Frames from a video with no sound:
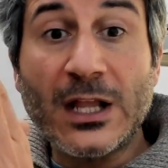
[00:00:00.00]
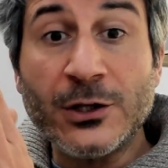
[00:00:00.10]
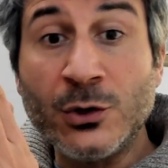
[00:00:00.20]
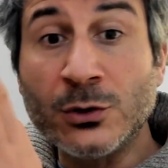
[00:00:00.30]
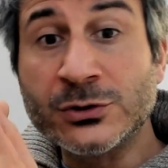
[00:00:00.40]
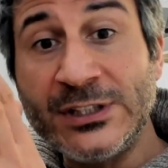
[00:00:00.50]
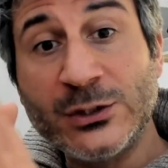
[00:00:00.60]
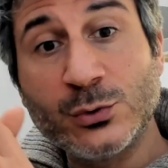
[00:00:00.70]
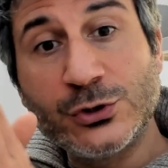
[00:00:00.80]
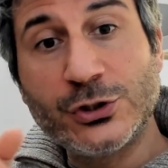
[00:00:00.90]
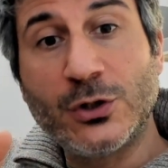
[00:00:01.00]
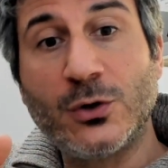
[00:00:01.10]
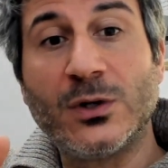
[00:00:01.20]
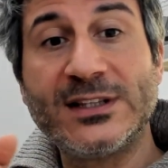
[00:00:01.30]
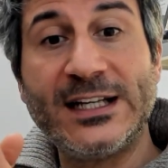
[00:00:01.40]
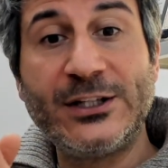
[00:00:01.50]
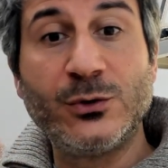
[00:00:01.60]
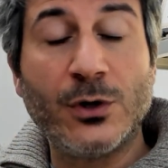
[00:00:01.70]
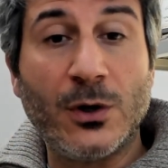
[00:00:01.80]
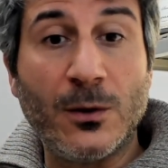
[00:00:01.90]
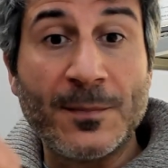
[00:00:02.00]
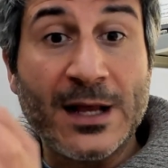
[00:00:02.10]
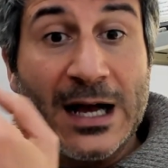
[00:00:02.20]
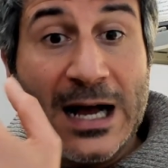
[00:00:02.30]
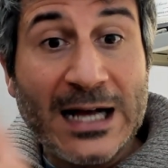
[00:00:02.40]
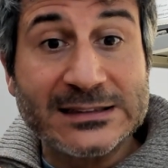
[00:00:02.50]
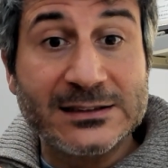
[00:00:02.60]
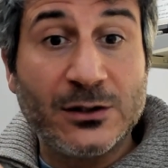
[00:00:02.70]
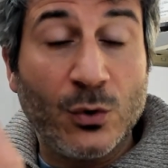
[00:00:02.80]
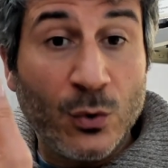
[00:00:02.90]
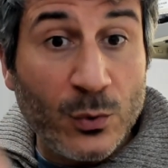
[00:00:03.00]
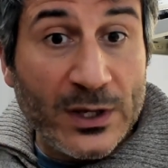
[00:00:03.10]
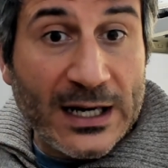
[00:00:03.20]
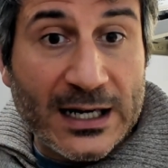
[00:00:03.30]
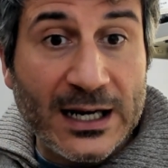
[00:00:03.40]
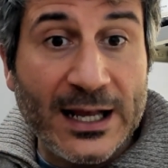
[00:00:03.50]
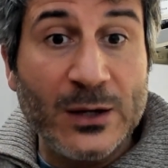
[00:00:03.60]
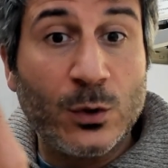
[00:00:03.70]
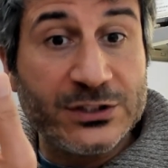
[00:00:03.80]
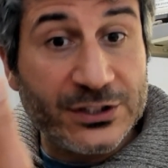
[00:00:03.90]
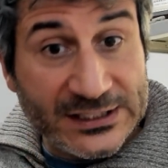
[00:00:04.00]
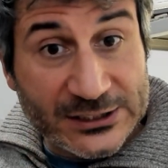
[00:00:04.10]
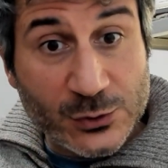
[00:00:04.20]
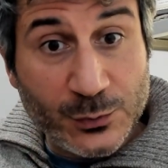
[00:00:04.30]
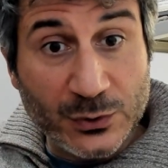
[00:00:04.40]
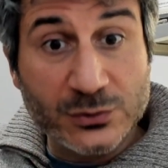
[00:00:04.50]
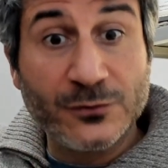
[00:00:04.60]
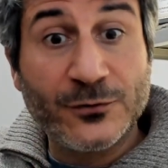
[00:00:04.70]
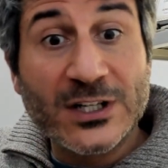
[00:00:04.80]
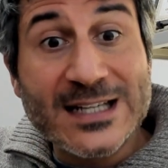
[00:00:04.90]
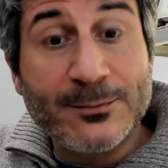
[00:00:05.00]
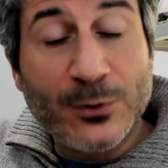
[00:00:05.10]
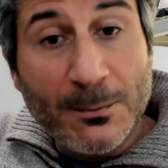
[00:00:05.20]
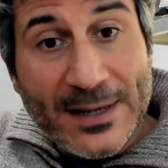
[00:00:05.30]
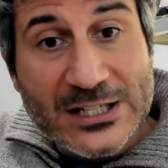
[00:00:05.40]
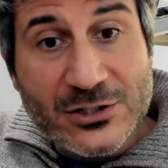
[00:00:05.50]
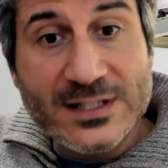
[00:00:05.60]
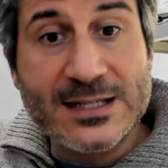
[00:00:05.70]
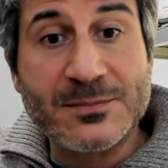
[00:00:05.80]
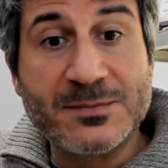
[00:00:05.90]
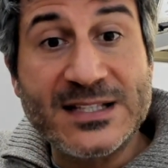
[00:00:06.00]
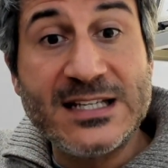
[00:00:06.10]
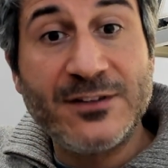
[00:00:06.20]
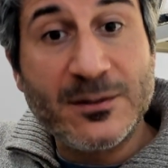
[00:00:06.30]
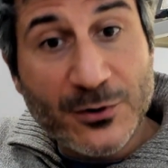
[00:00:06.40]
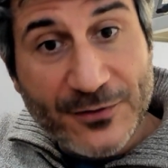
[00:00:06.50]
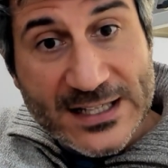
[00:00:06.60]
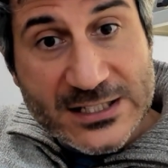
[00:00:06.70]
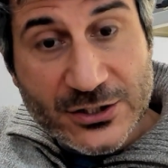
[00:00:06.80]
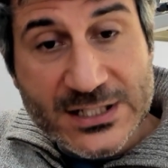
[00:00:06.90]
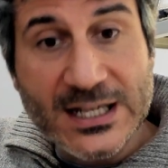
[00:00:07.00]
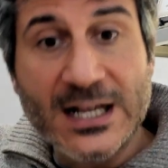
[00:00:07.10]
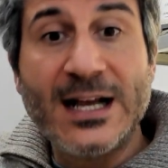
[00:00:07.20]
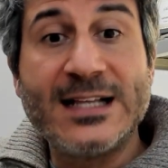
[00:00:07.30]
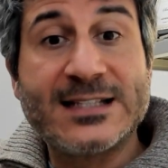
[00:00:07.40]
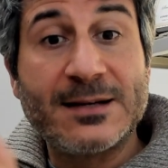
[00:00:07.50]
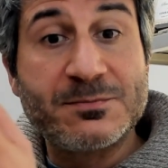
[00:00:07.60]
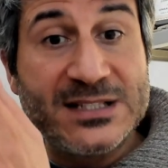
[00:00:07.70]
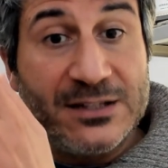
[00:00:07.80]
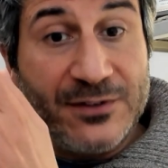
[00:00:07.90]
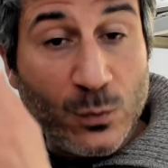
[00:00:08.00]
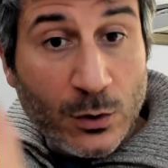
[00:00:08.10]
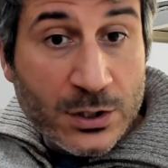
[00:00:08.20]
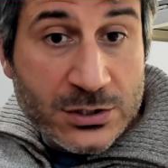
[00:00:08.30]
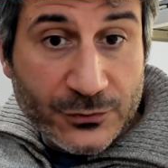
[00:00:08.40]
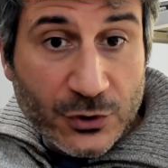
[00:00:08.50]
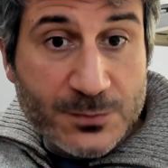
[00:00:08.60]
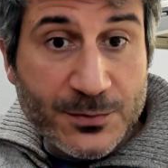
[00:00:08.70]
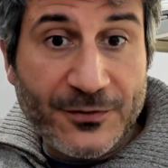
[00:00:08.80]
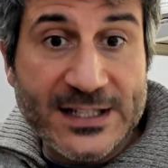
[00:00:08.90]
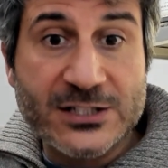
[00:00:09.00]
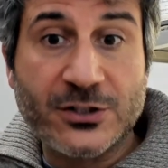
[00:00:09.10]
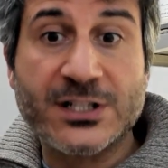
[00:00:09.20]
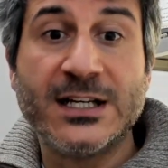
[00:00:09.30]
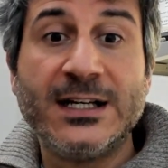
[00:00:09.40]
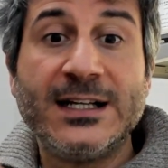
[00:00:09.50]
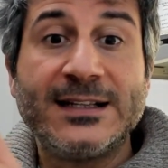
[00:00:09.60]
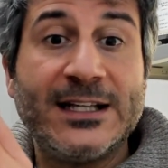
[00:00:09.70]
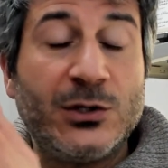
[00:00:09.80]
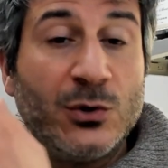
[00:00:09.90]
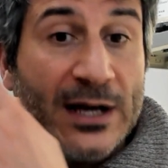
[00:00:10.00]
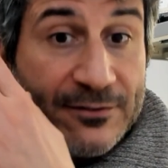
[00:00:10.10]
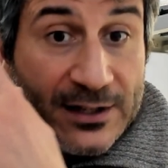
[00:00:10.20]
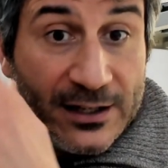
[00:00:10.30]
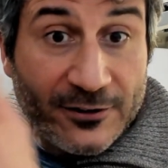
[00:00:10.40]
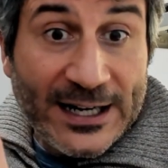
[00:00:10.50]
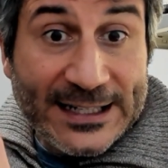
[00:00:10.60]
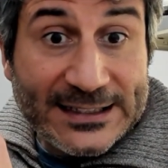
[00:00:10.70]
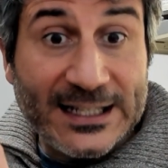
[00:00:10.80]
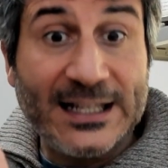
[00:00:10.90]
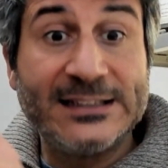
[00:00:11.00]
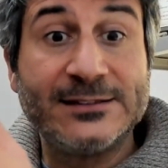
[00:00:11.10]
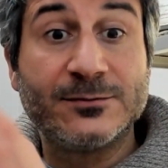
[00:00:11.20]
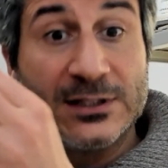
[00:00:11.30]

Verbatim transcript: you also need to show that you know us, who we are, and what research we do. So, for example, mentioning some specific professors and some specific works of those professors that you have read and